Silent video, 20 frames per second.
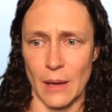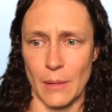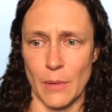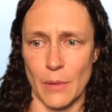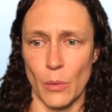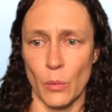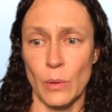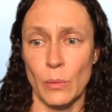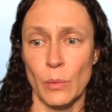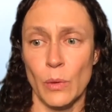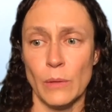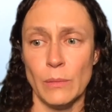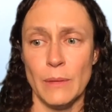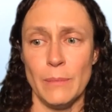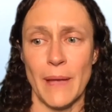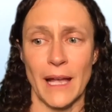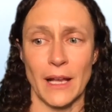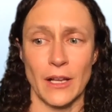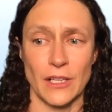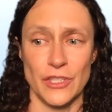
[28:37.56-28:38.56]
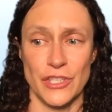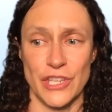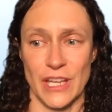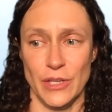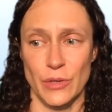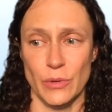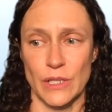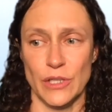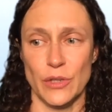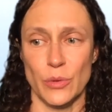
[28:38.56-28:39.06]
we will be back on
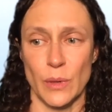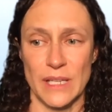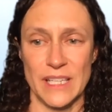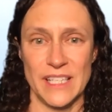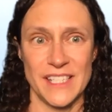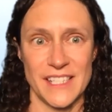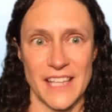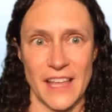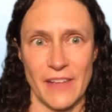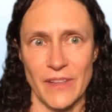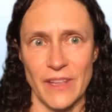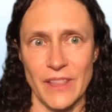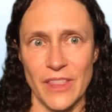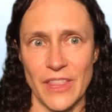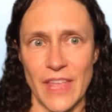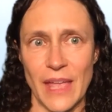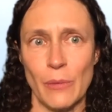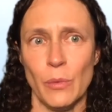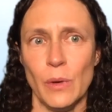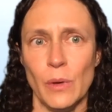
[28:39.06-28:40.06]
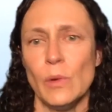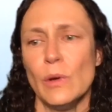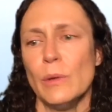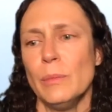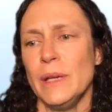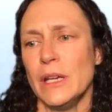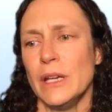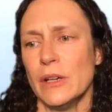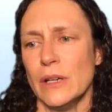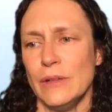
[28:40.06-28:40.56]
January 27th, and we will
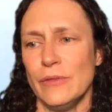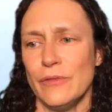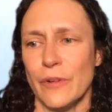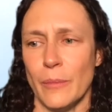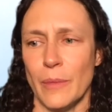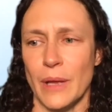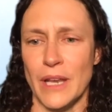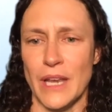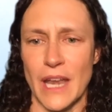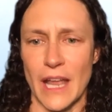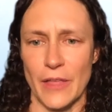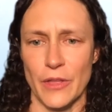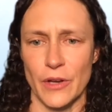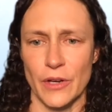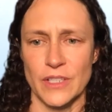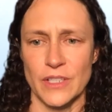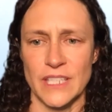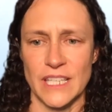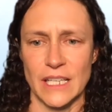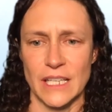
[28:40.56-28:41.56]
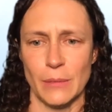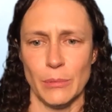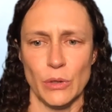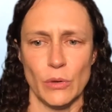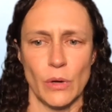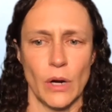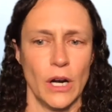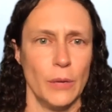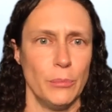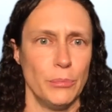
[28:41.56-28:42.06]
be hearing from another
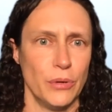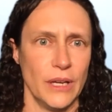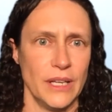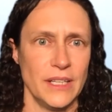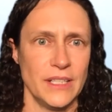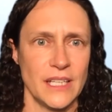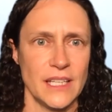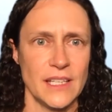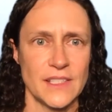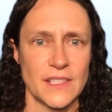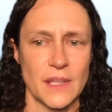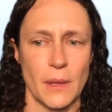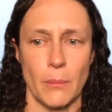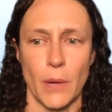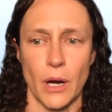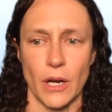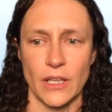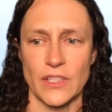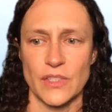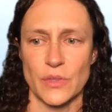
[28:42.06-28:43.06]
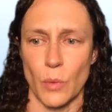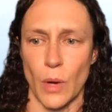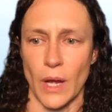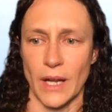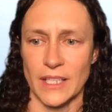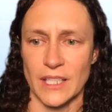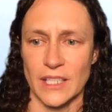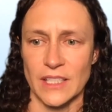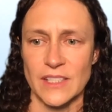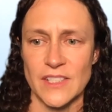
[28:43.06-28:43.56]
DWR apprentice, Marcus
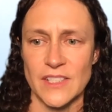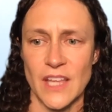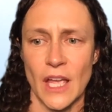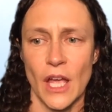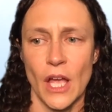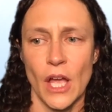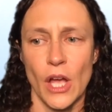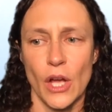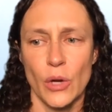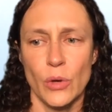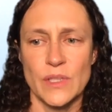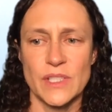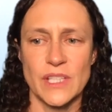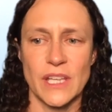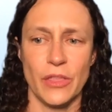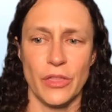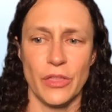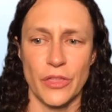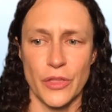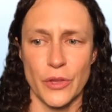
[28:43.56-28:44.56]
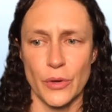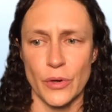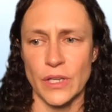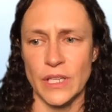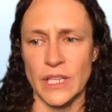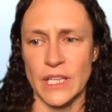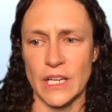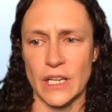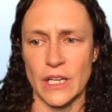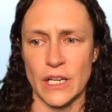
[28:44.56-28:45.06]
Watkins, who is a
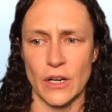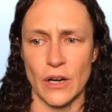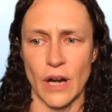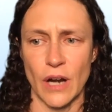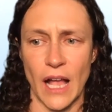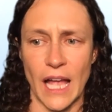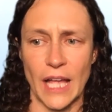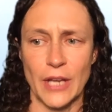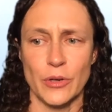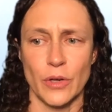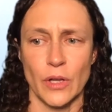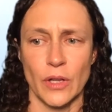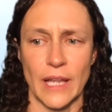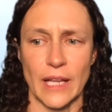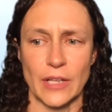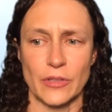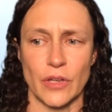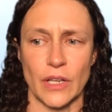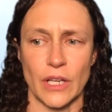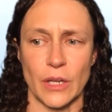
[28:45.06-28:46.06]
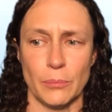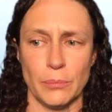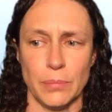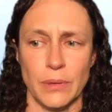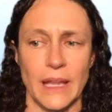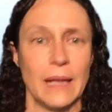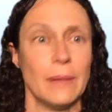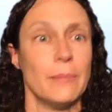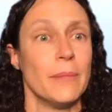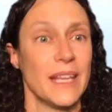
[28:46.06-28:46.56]
third-year hydroelectric
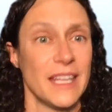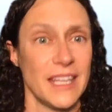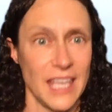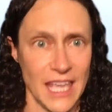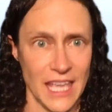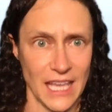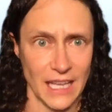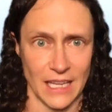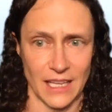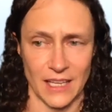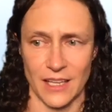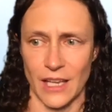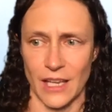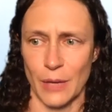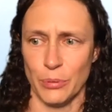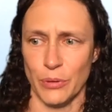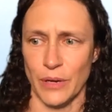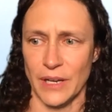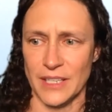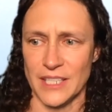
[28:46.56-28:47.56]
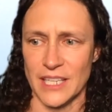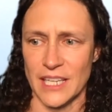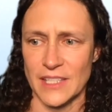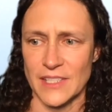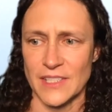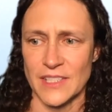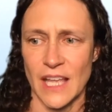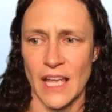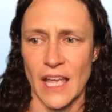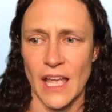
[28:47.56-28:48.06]
plant mechanic
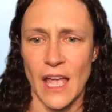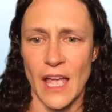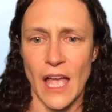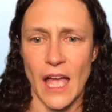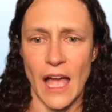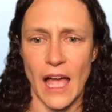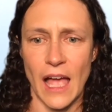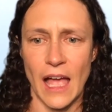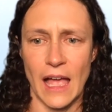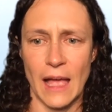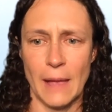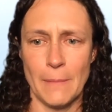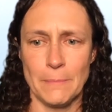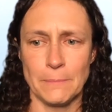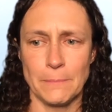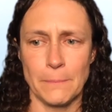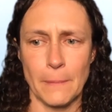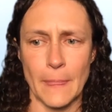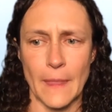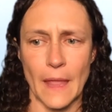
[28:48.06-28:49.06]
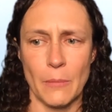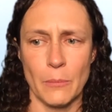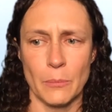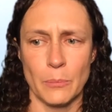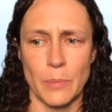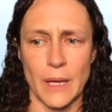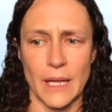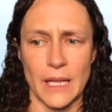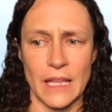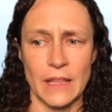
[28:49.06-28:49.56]
apprentice.
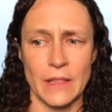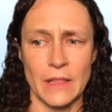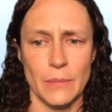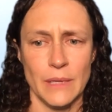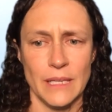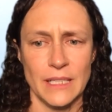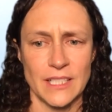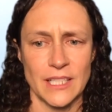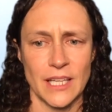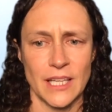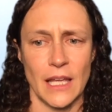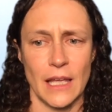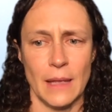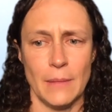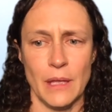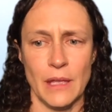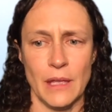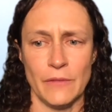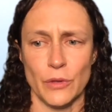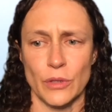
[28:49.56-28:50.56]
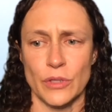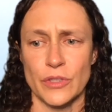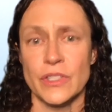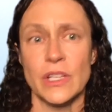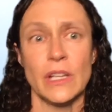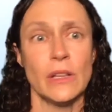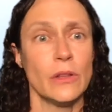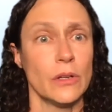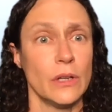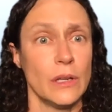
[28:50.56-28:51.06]
But in the meantime, if you're
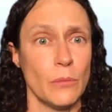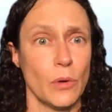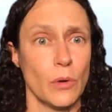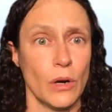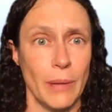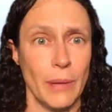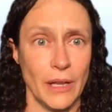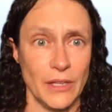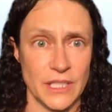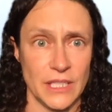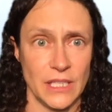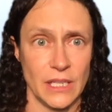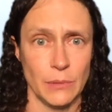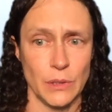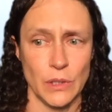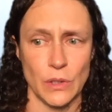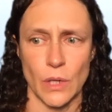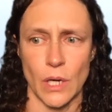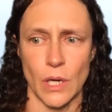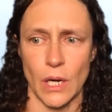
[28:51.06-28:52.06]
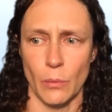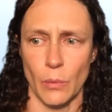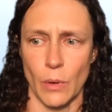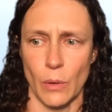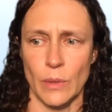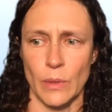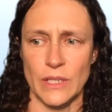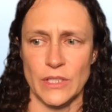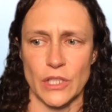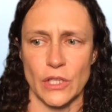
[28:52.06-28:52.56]
interested in learning more about DWR and
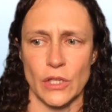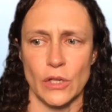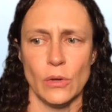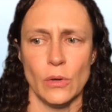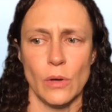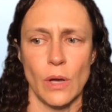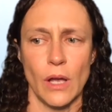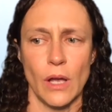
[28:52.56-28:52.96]
what we do,